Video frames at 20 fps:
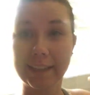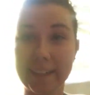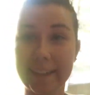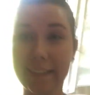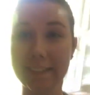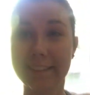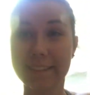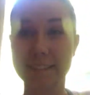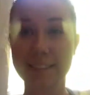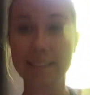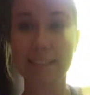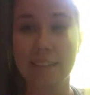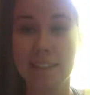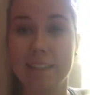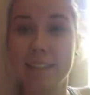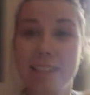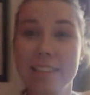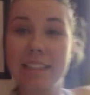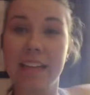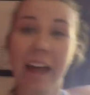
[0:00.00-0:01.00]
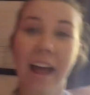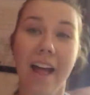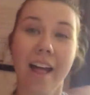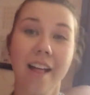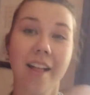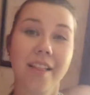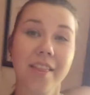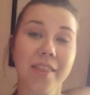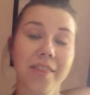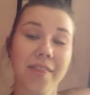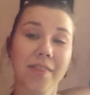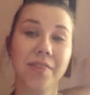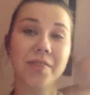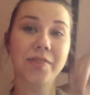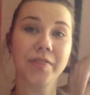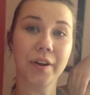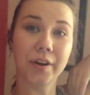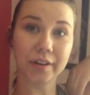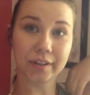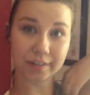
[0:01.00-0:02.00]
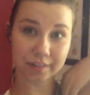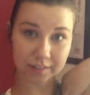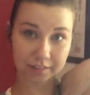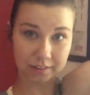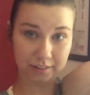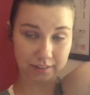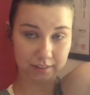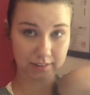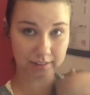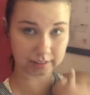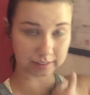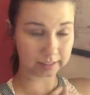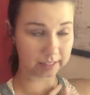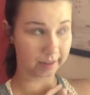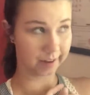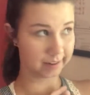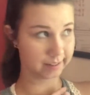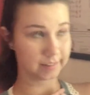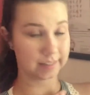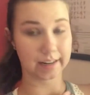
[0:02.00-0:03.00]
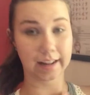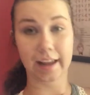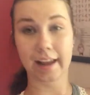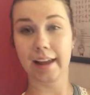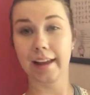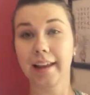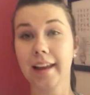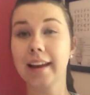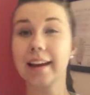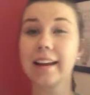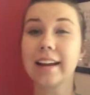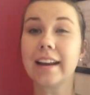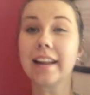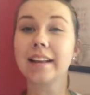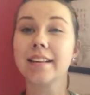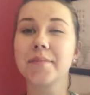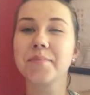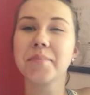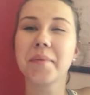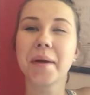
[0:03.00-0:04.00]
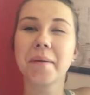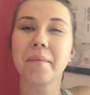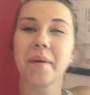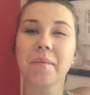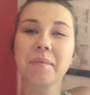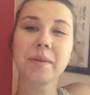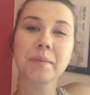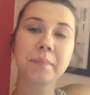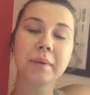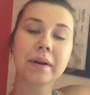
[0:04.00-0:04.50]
It is Thursday today and it is my mom's